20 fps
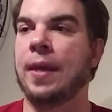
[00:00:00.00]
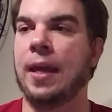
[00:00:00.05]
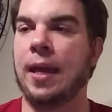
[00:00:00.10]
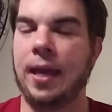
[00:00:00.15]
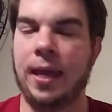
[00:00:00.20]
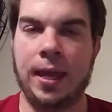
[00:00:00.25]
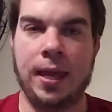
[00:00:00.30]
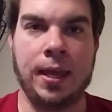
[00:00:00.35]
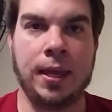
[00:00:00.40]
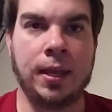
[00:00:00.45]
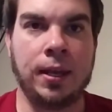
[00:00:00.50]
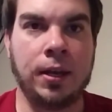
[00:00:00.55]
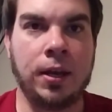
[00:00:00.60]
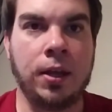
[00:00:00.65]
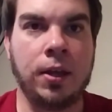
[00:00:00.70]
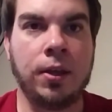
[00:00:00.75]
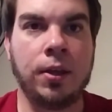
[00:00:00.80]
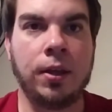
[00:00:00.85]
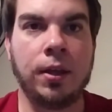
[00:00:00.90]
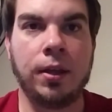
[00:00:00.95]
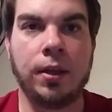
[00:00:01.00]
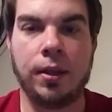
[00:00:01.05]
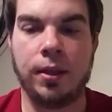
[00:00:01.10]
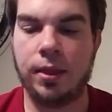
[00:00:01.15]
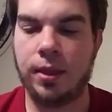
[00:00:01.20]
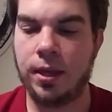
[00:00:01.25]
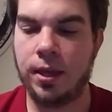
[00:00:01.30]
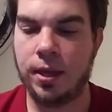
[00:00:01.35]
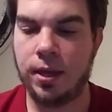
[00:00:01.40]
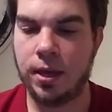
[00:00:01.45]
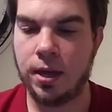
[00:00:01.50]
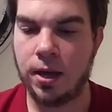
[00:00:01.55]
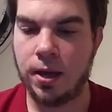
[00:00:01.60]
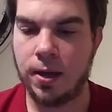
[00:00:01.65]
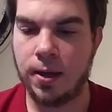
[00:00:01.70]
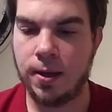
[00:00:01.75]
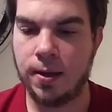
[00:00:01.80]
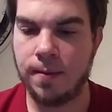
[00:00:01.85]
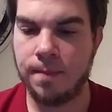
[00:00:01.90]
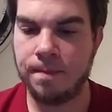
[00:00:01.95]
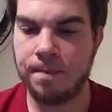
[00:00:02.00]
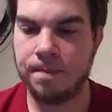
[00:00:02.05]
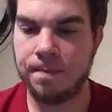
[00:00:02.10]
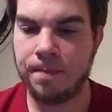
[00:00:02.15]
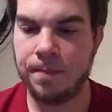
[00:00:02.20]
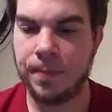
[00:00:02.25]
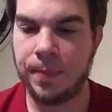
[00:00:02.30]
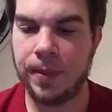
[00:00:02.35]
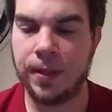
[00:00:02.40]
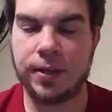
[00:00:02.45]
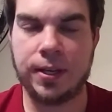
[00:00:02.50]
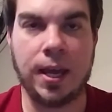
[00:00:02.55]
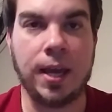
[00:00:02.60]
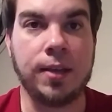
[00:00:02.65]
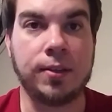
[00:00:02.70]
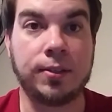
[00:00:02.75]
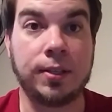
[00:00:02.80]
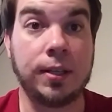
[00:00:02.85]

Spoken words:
in the taste.